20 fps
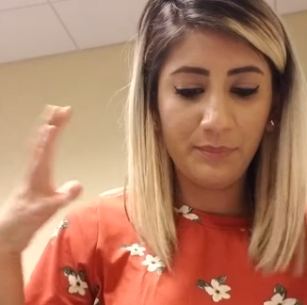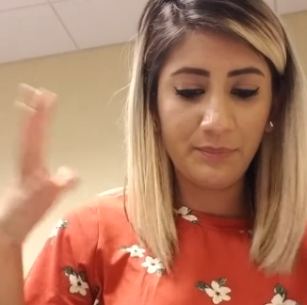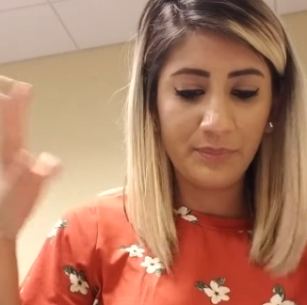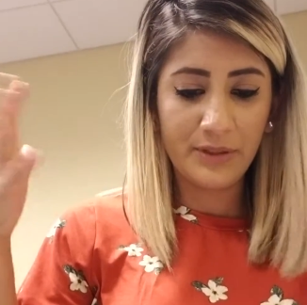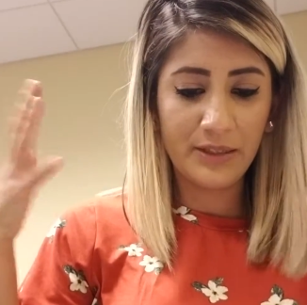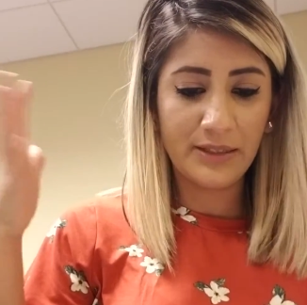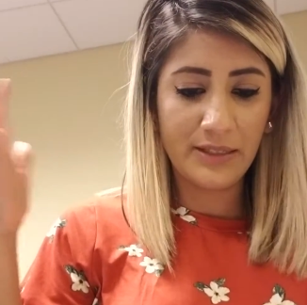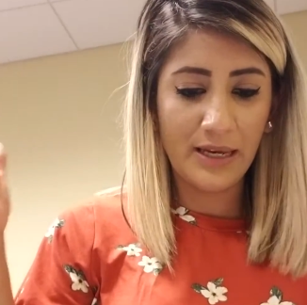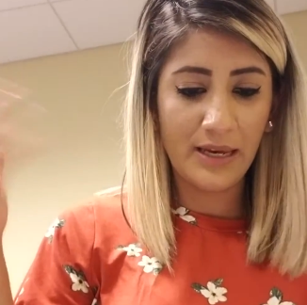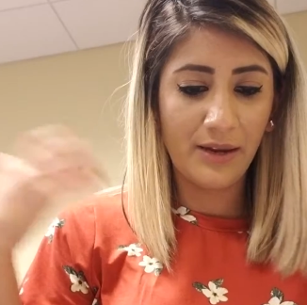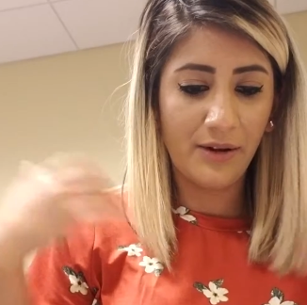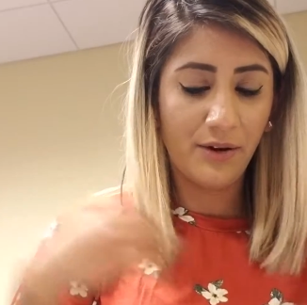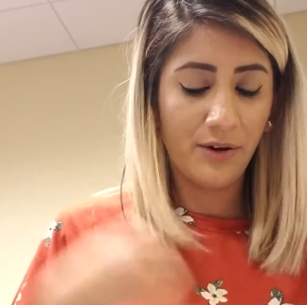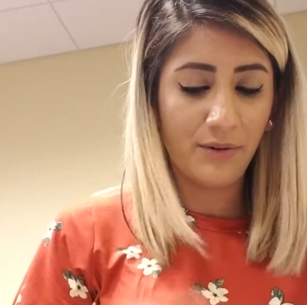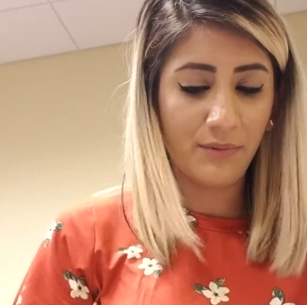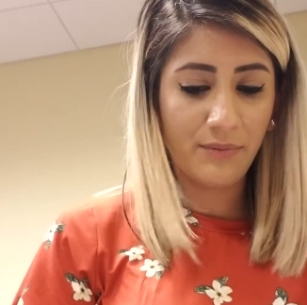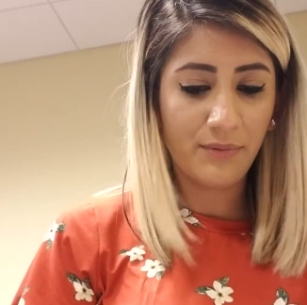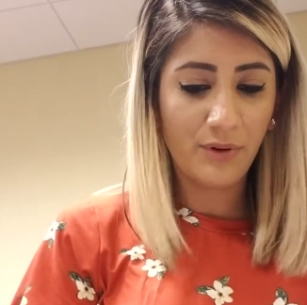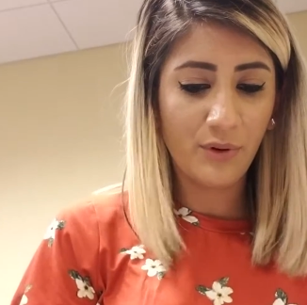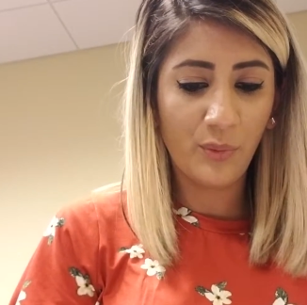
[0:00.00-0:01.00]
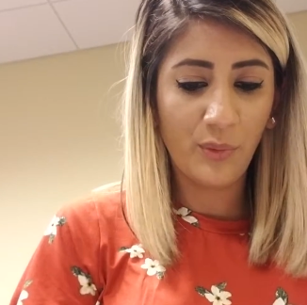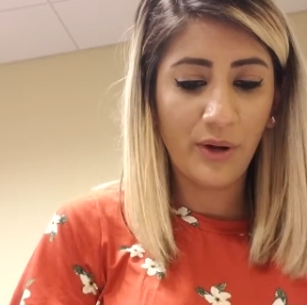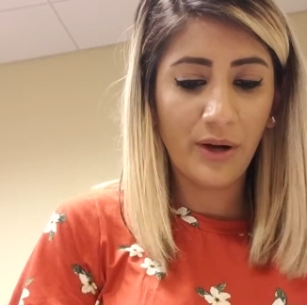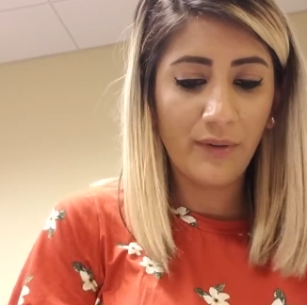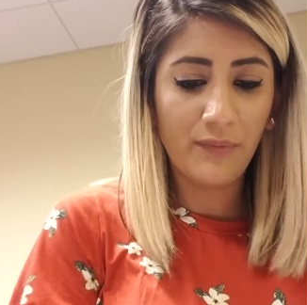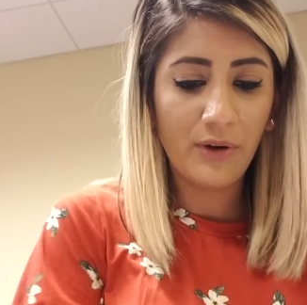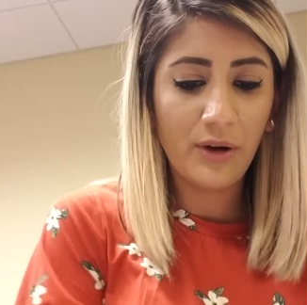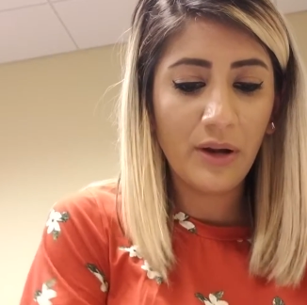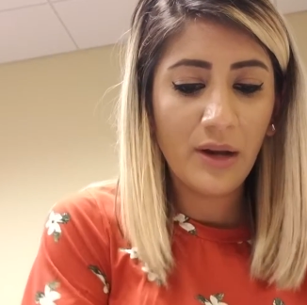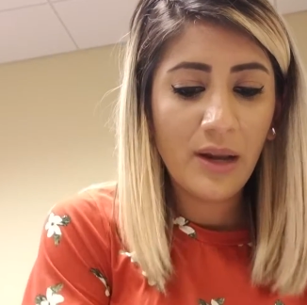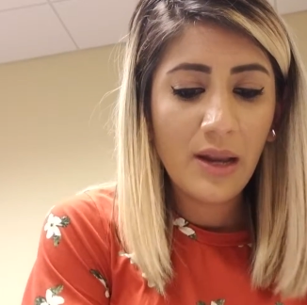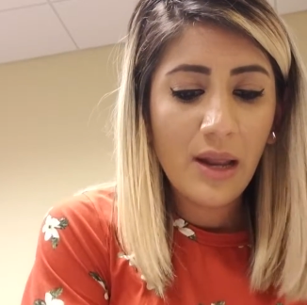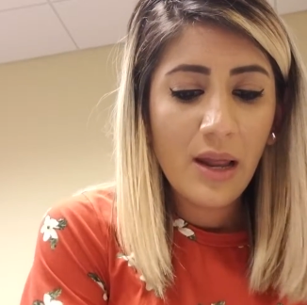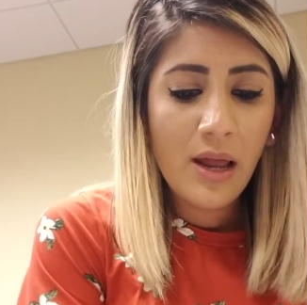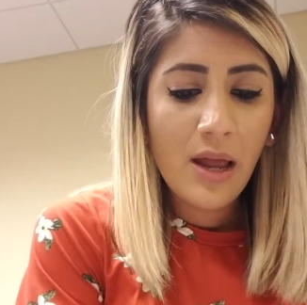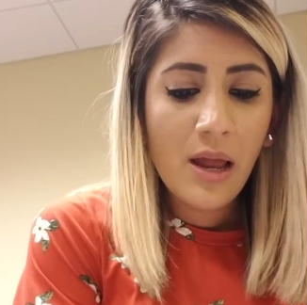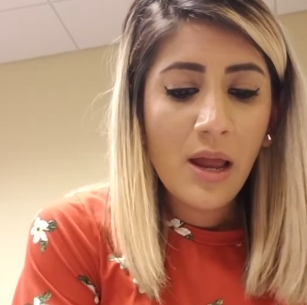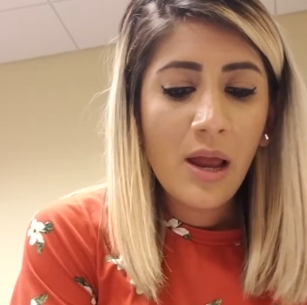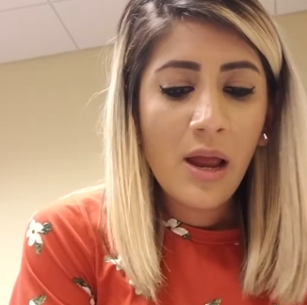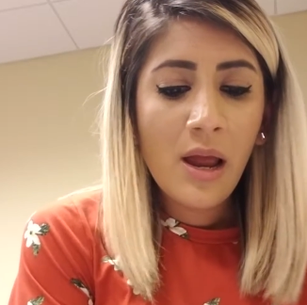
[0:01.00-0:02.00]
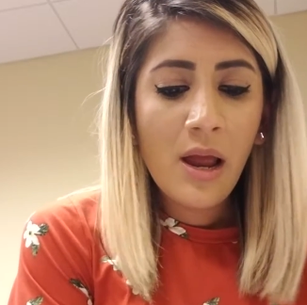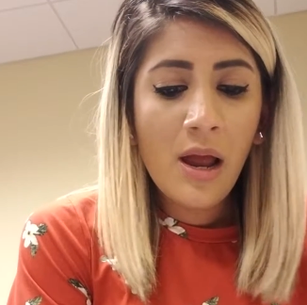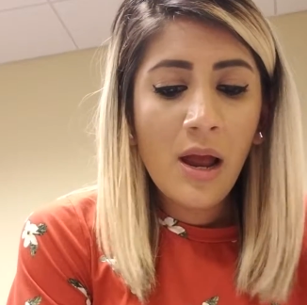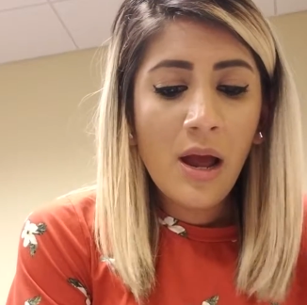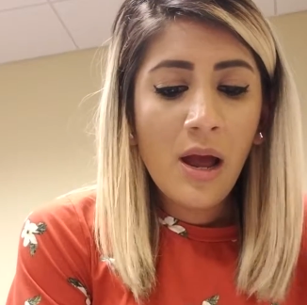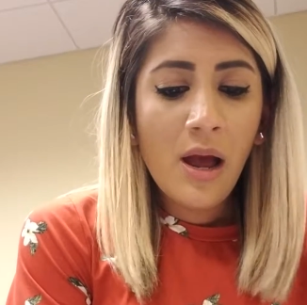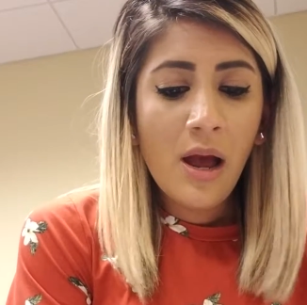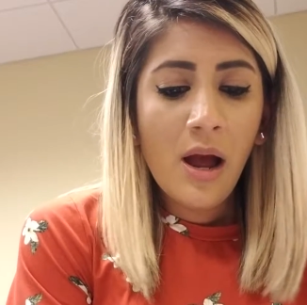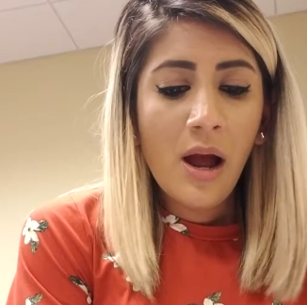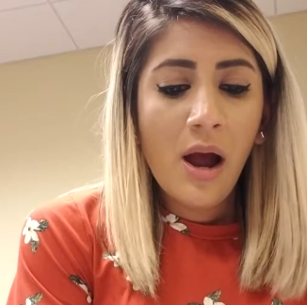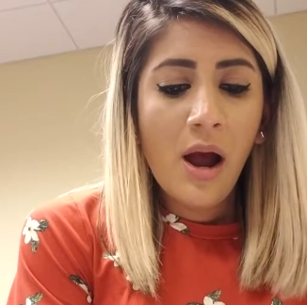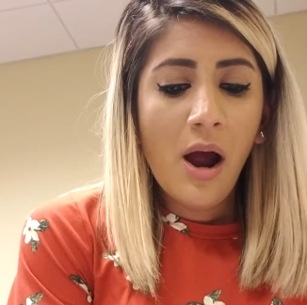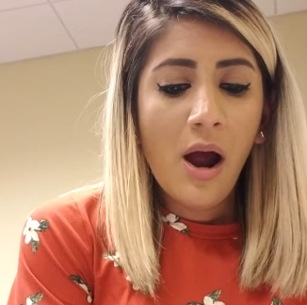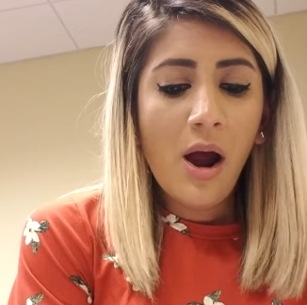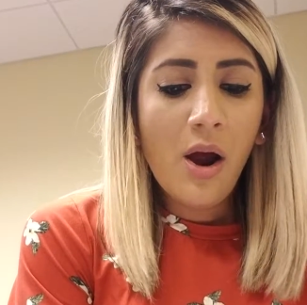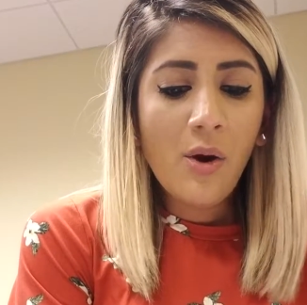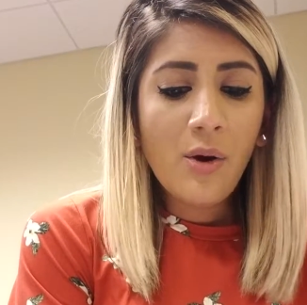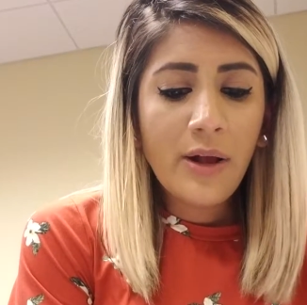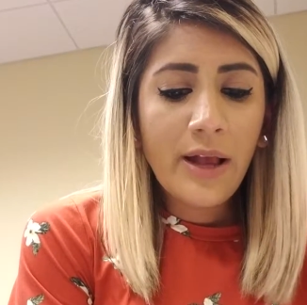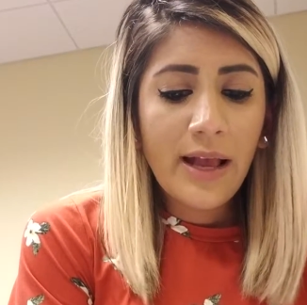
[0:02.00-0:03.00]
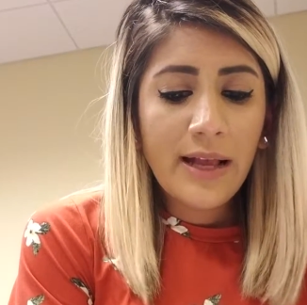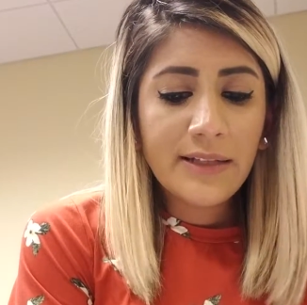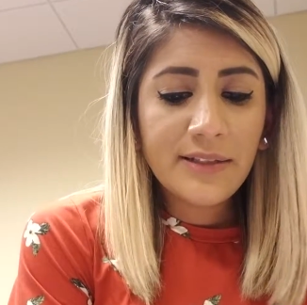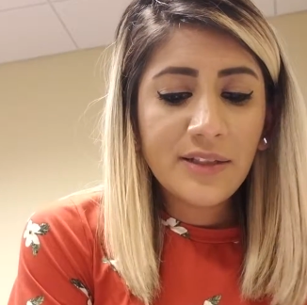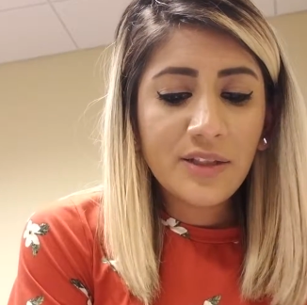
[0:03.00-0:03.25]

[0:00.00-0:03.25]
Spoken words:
container or whatever. Okay,